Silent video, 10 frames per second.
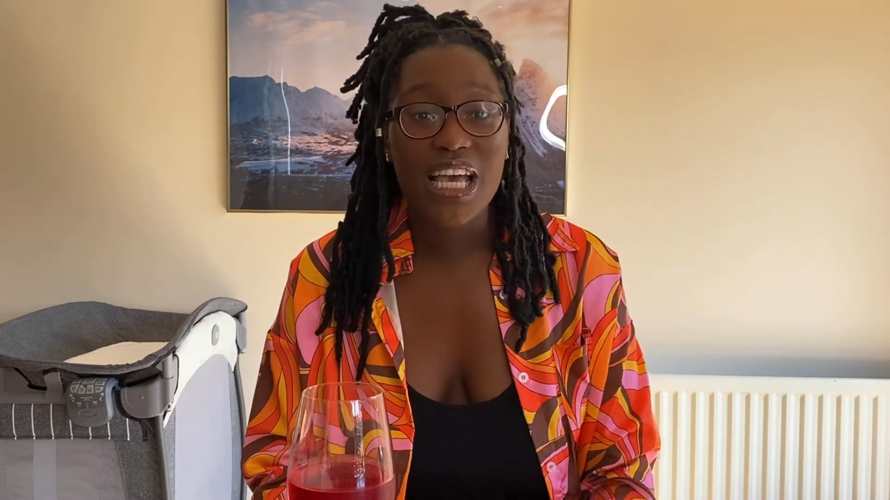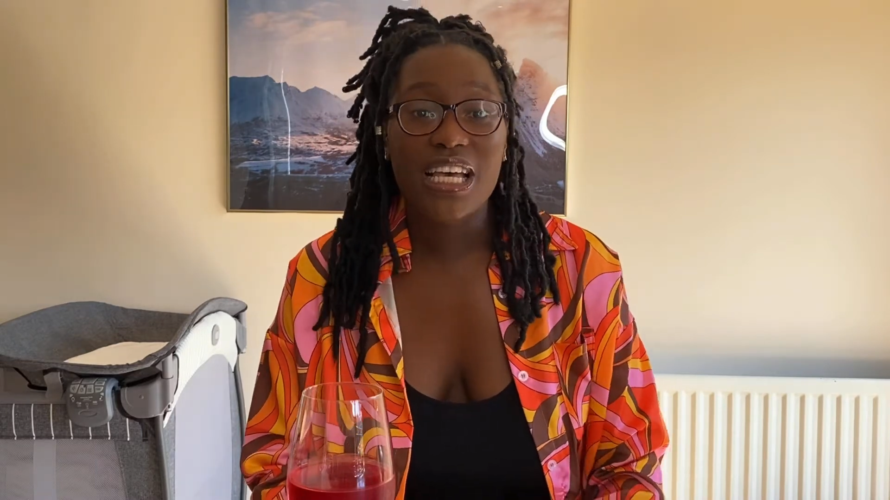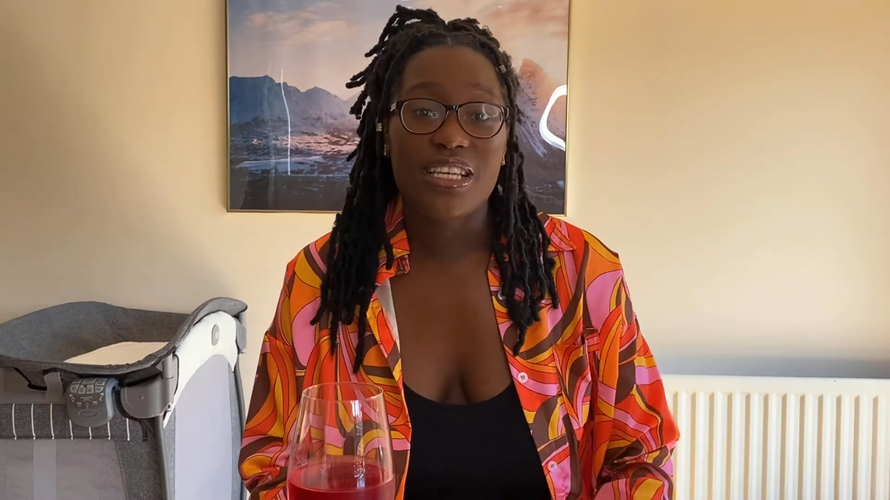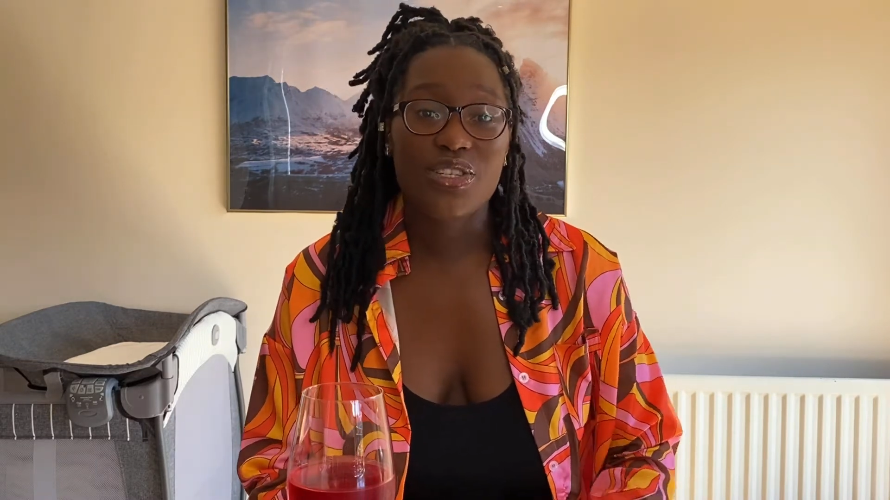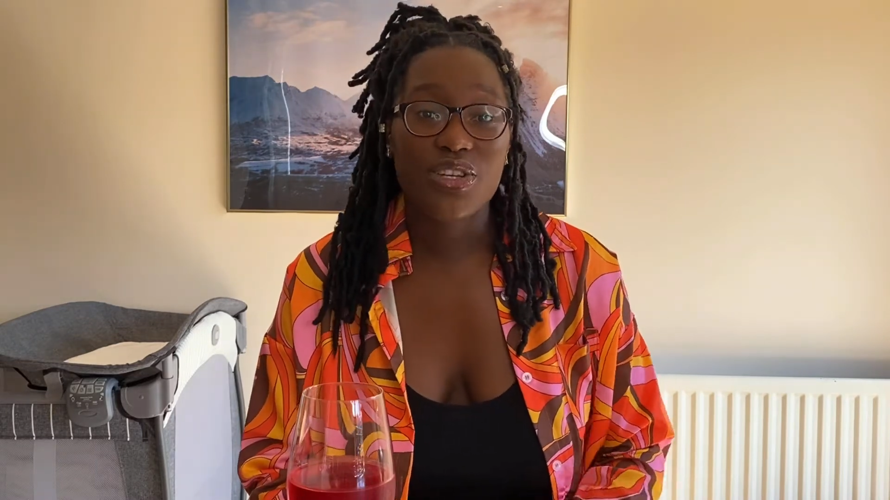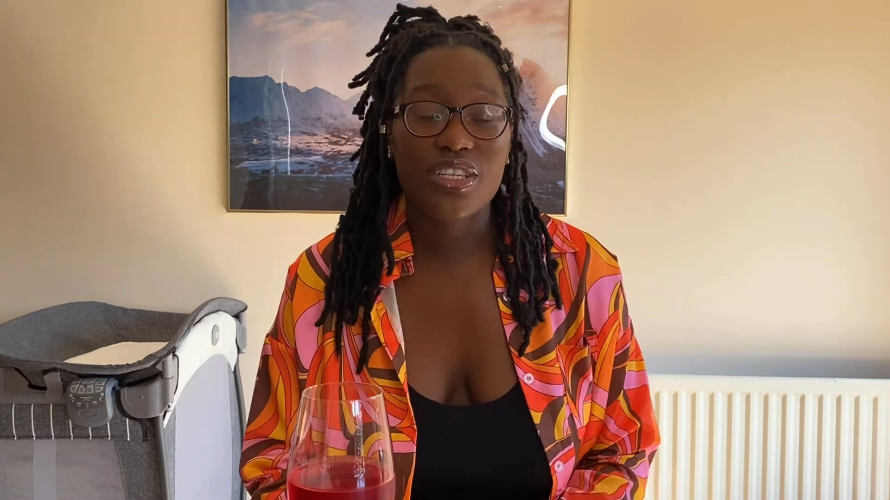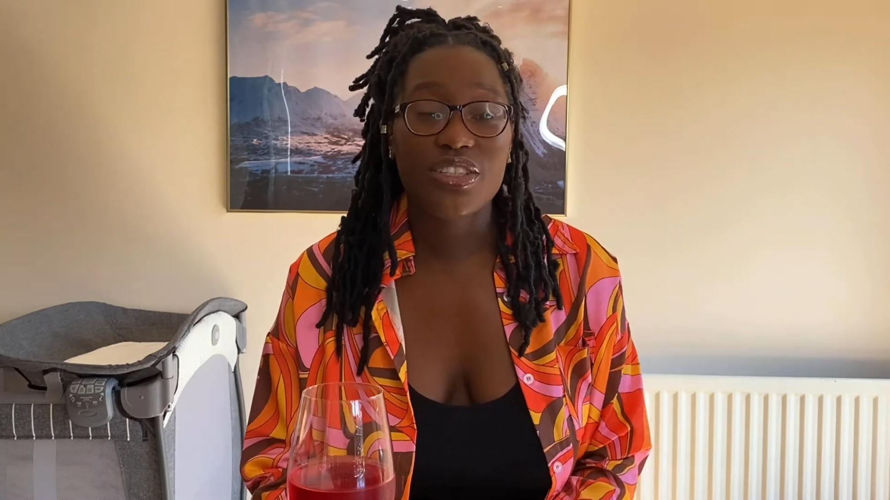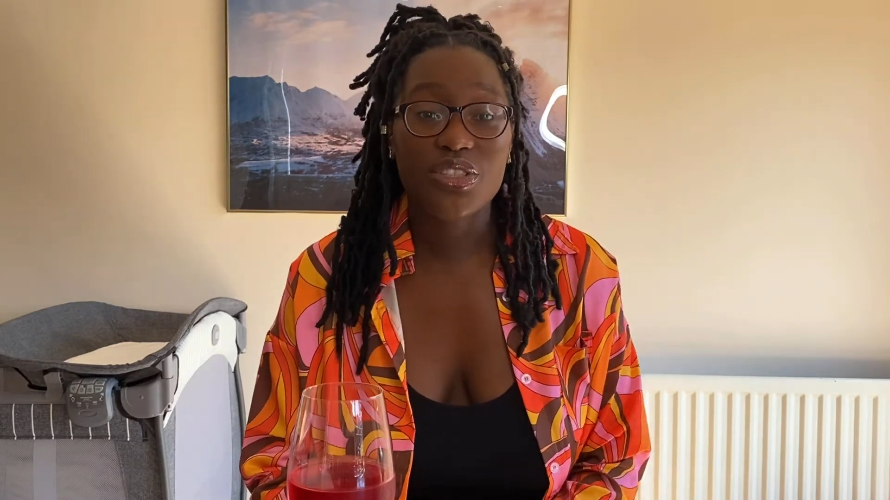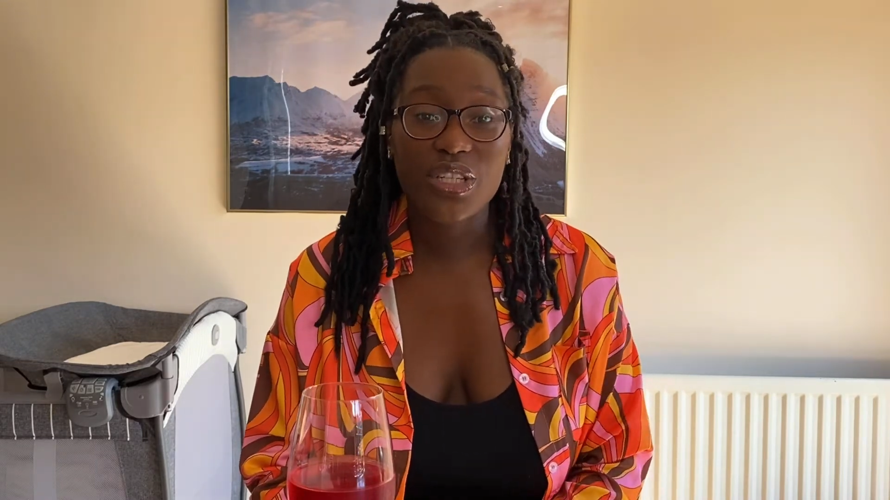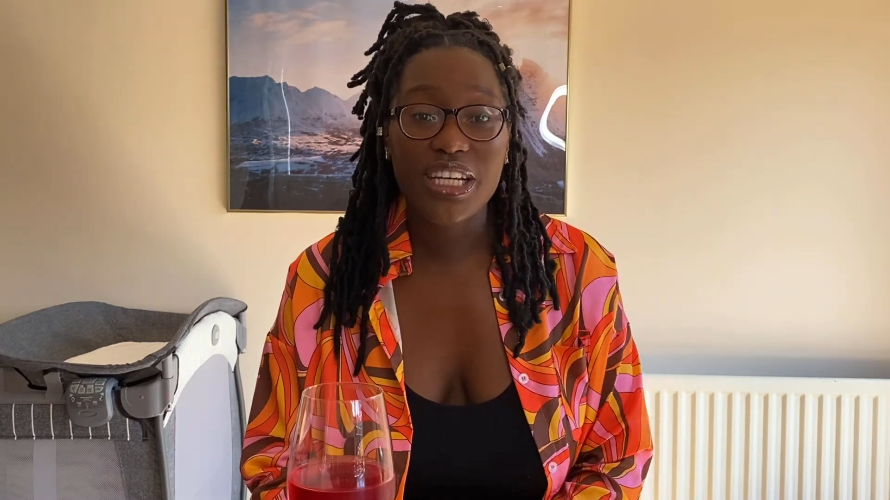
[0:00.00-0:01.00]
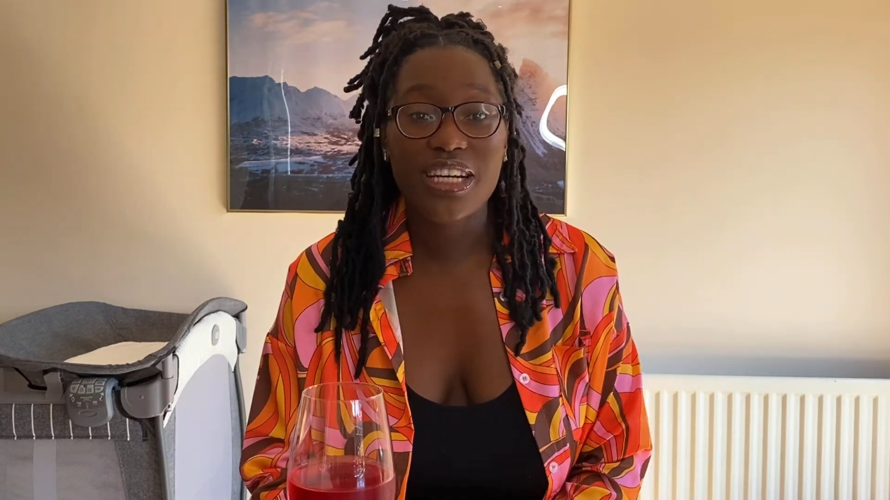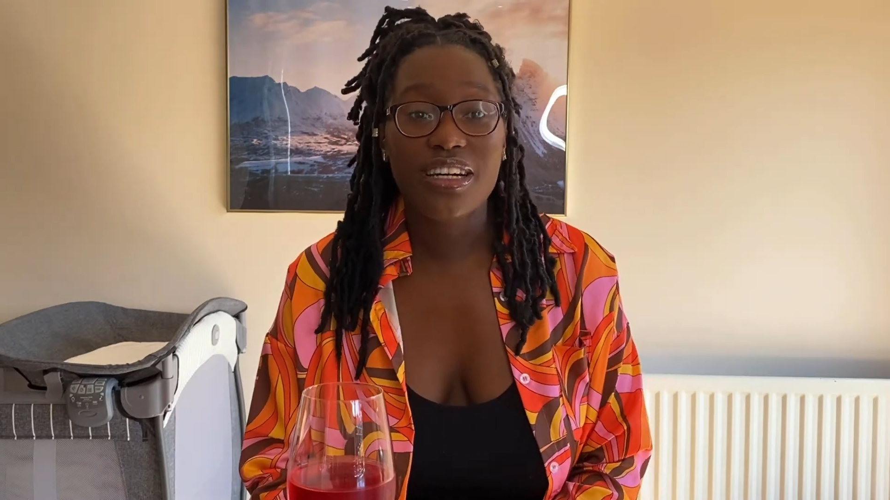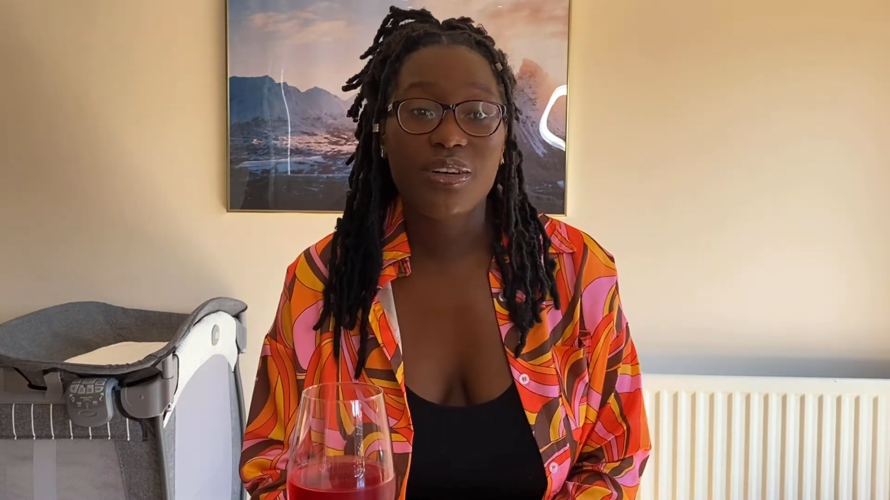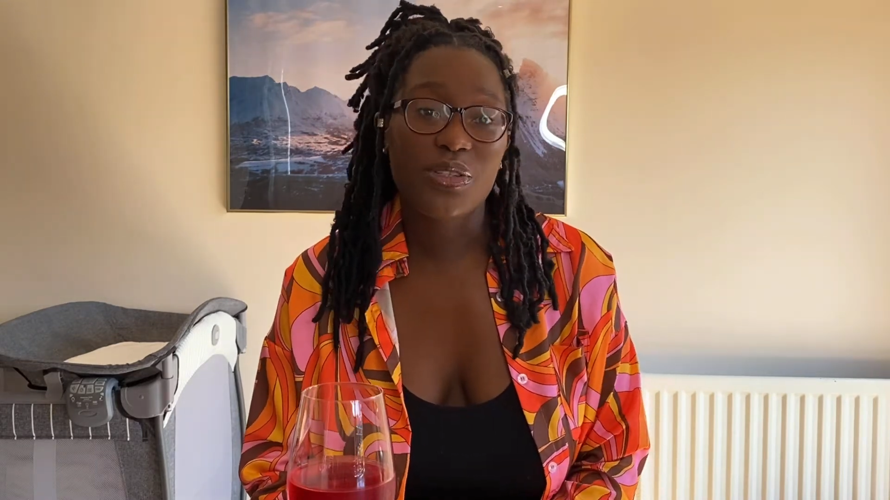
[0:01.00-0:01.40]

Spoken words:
it's just a trick or